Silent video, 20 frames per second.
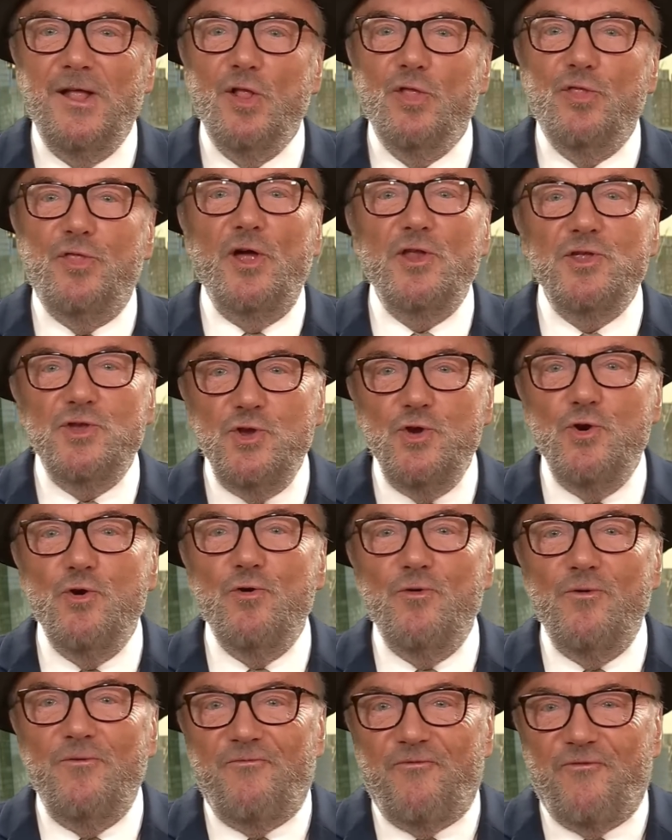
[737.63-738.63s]
the
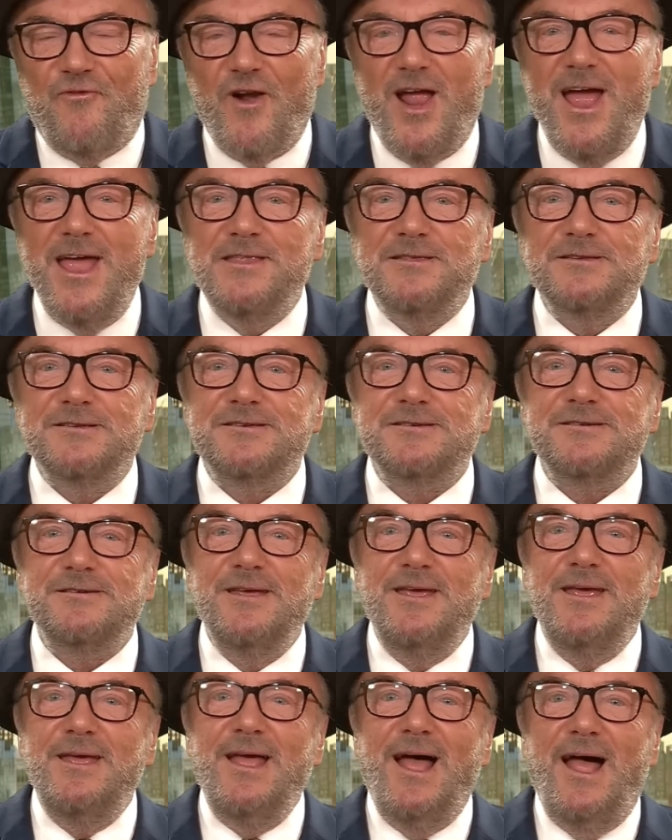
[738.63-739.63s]
new friends
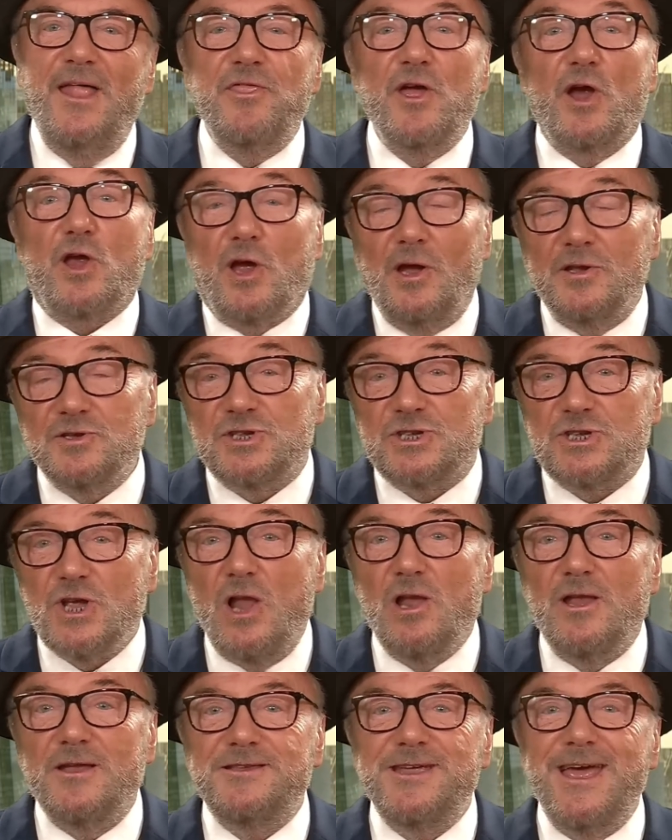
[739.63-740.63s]
and the
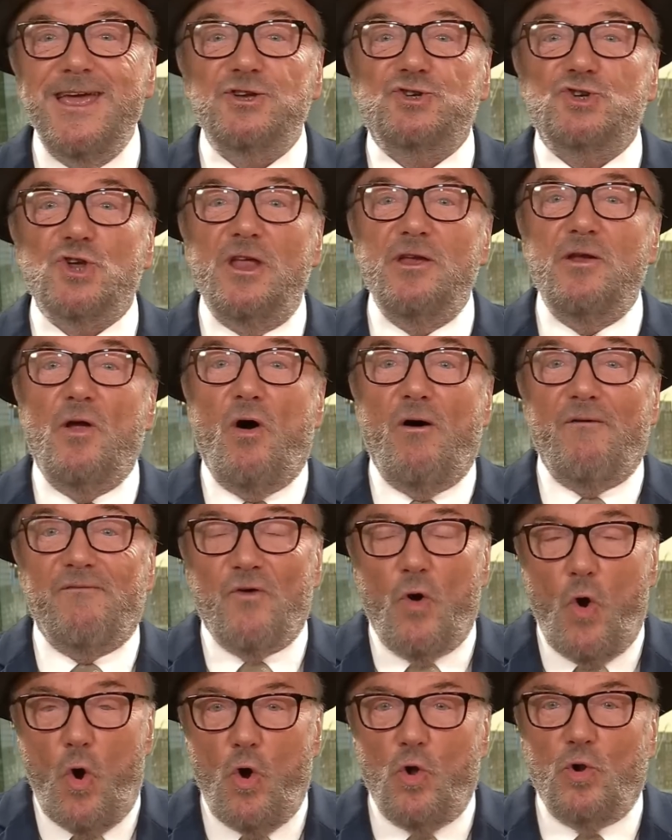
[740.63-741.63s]
consolidation of
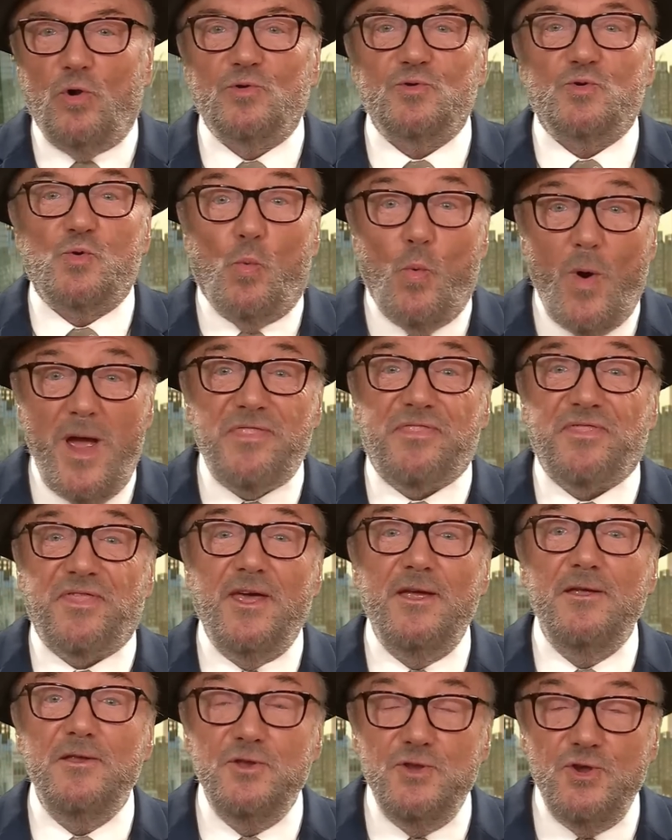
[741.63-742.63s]
old with
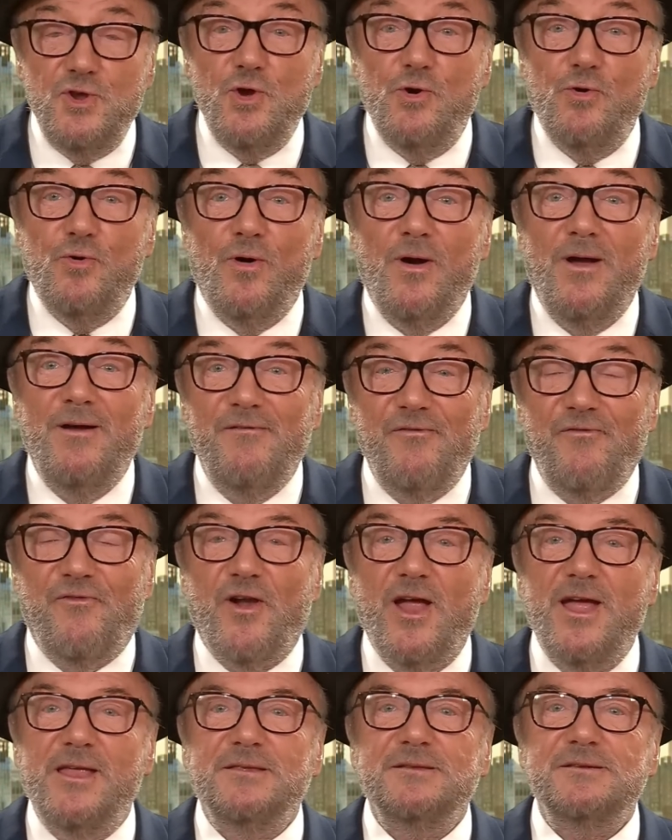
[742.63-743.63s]
new
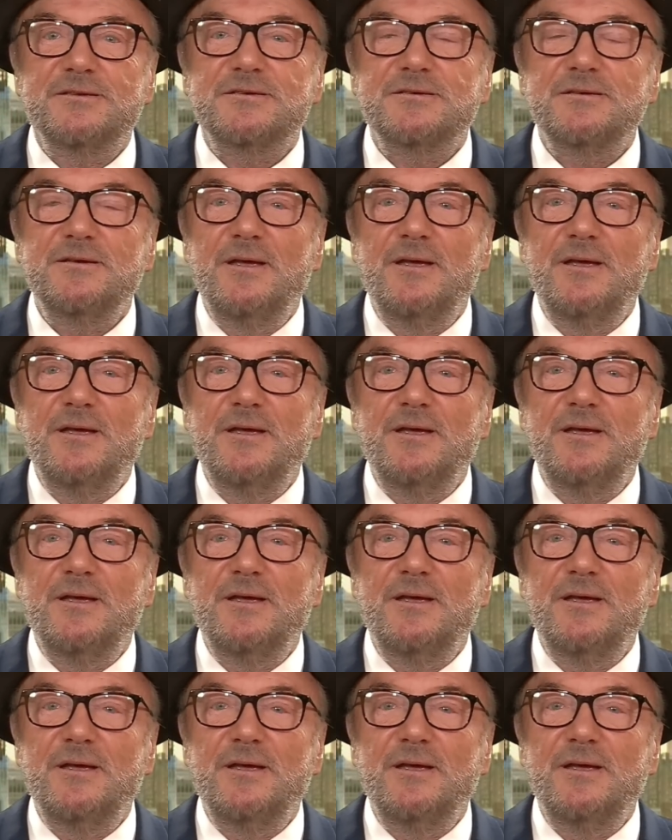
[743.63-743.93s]
friends